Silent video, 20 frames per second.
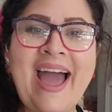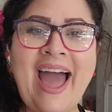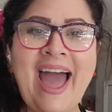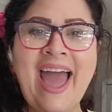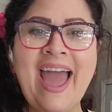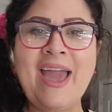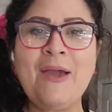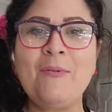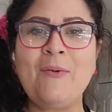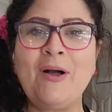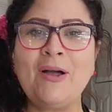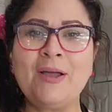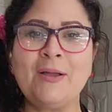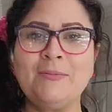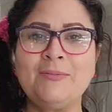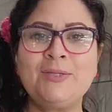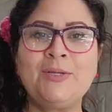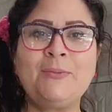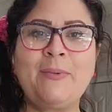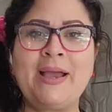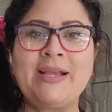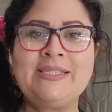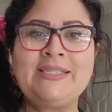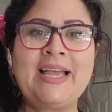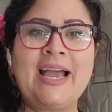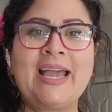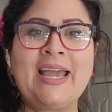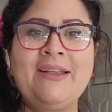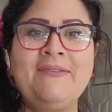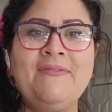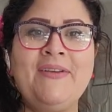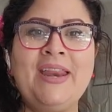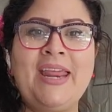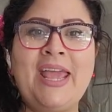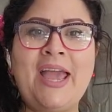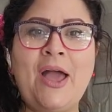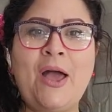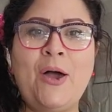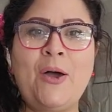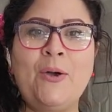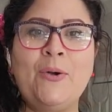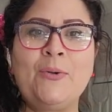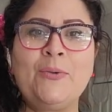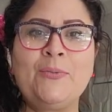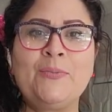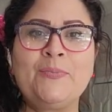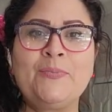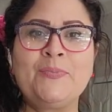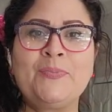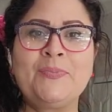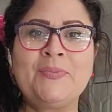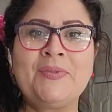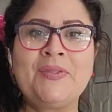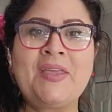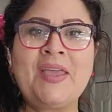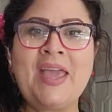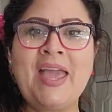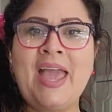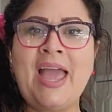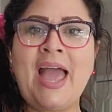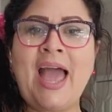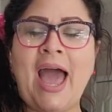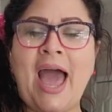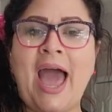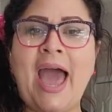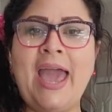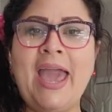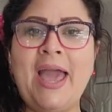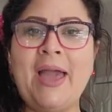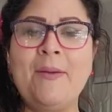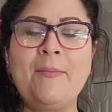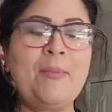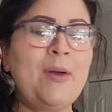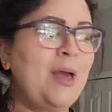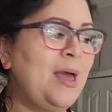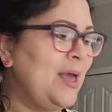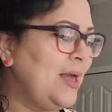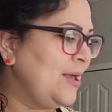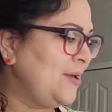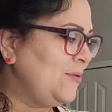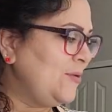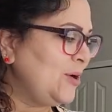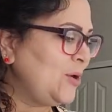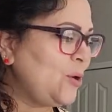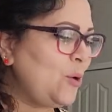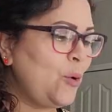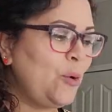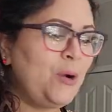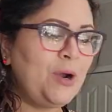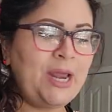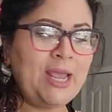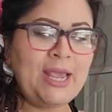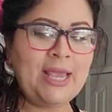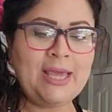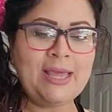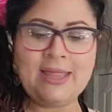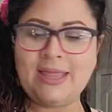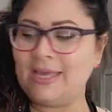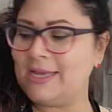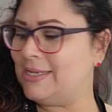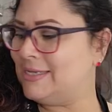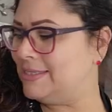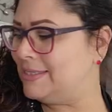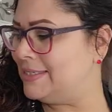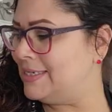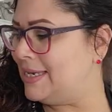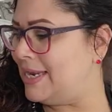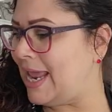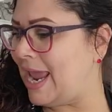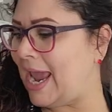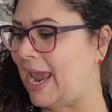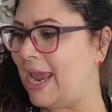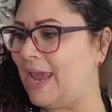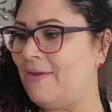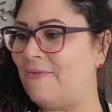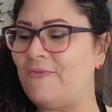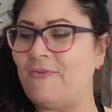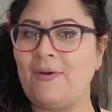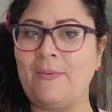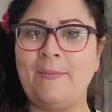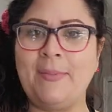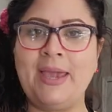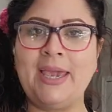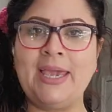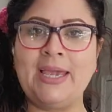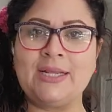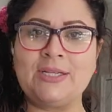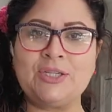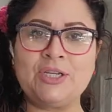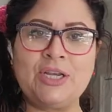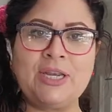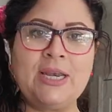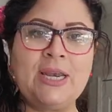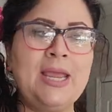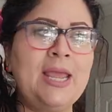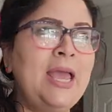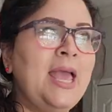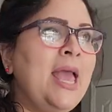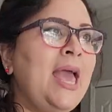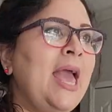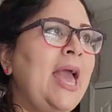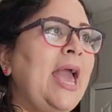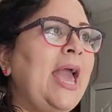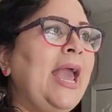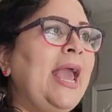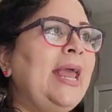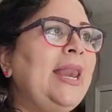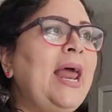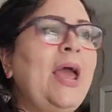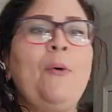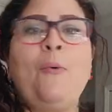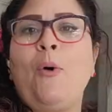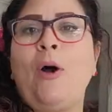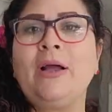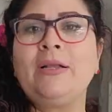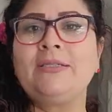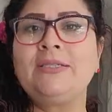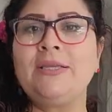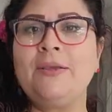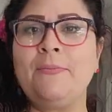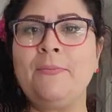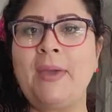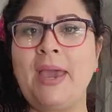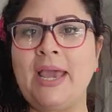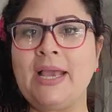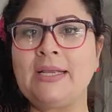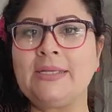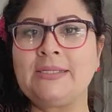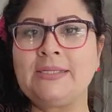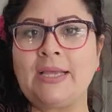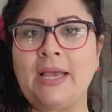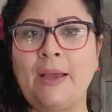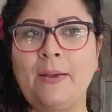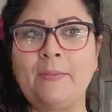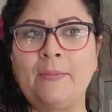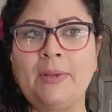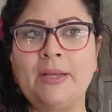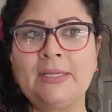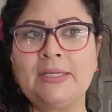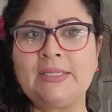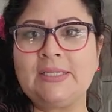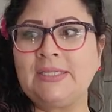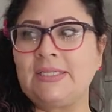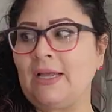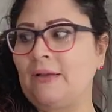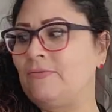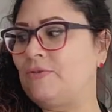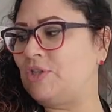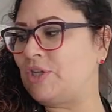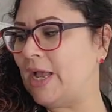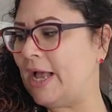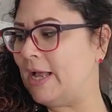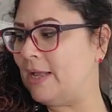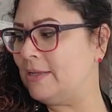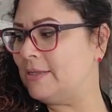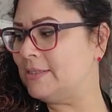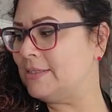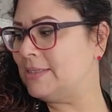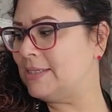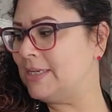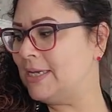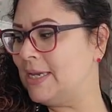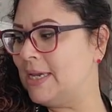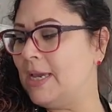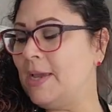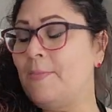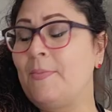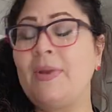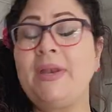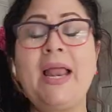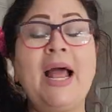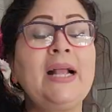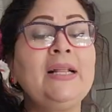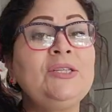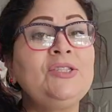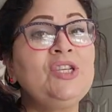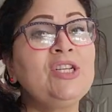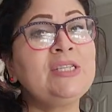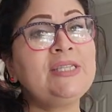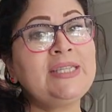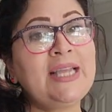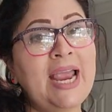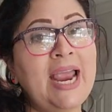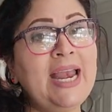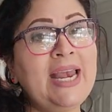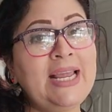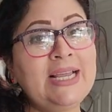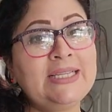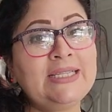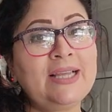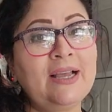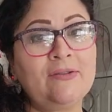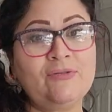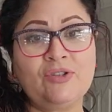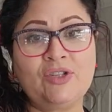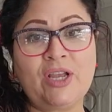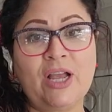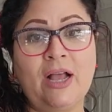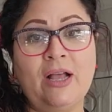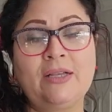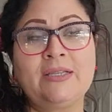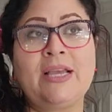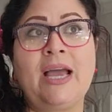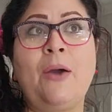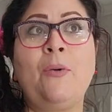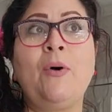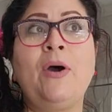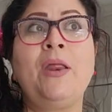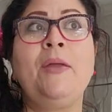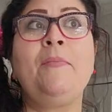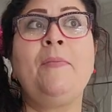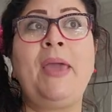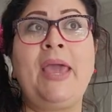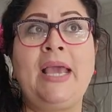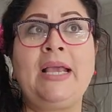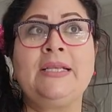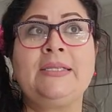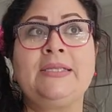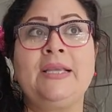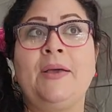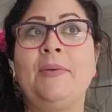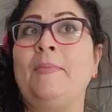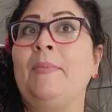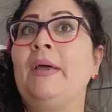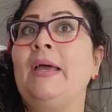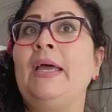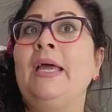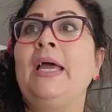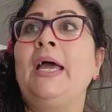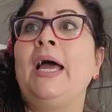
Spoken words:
Hi, welcome to my second video. I am recording this today from my kitchen and I want to make some stuffed shells. But not just any stuffed shells, I want to make some